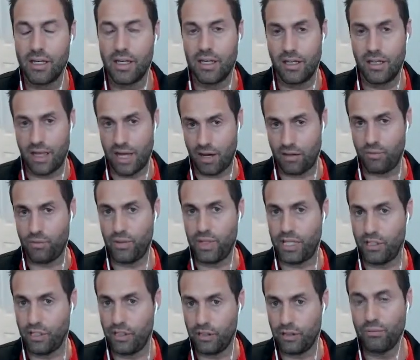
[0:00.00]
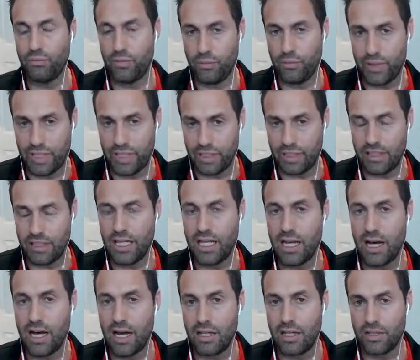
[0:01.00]
that we see
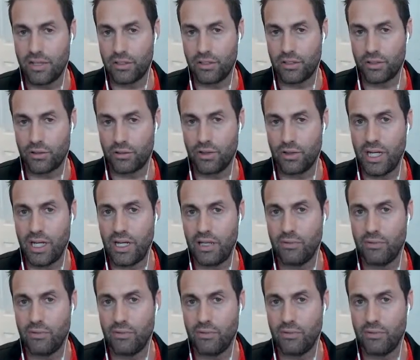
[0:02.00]
on the screen,